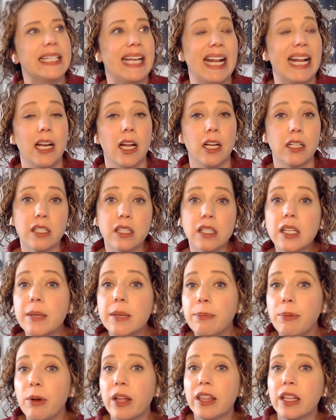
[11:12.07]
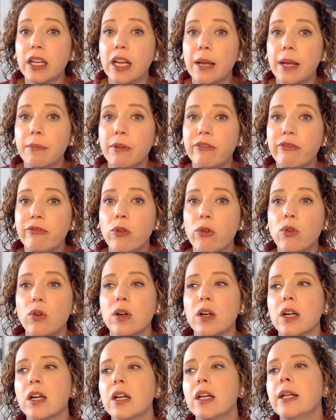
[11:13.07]
Did I not sleep well the night
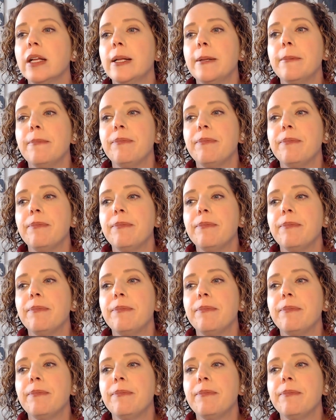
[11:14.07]
before?